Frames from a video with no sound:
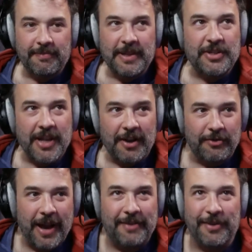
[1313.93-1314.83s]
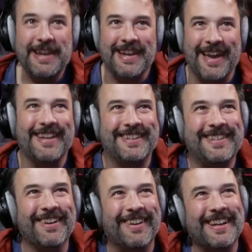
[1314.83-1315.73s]
Michelle
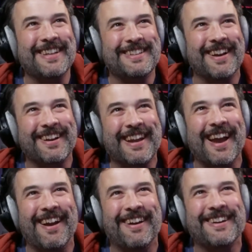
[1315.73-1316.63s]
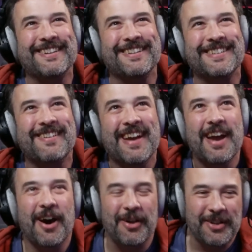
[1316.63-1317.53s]
Rodriguez, what is her character's name?
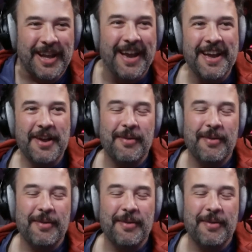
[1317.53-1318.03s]
Holga.